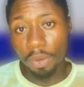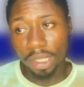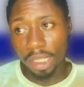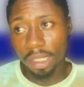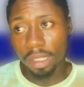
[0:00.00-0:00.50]

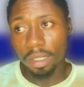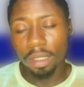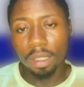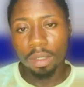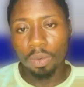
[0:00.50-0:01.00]
it is
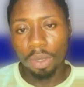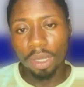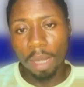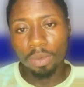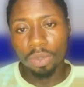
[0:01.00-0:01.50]
when you
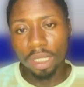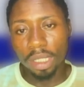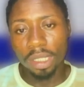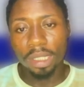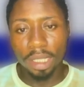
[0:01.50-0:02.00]
come to
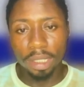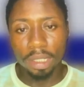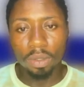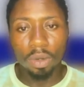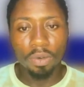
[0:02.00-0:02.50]
these
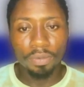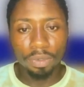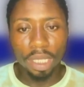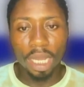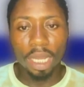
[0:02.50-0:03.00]
settings or
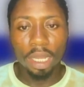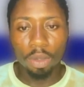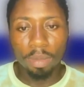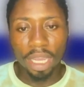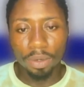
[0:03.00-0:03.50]
future
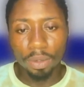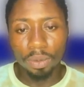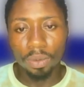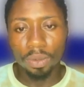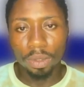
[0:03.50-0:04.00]
you might don't know.